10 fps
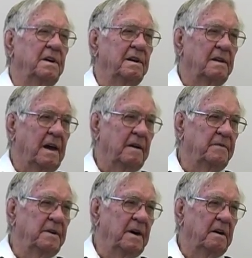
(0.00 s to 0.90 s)

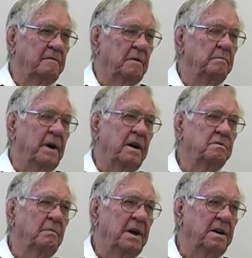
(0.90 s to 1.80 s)
Laffey down from
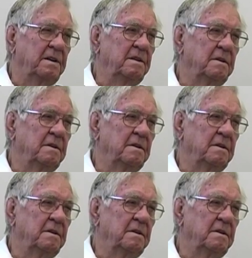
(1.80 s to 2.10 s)
Bath, Maine,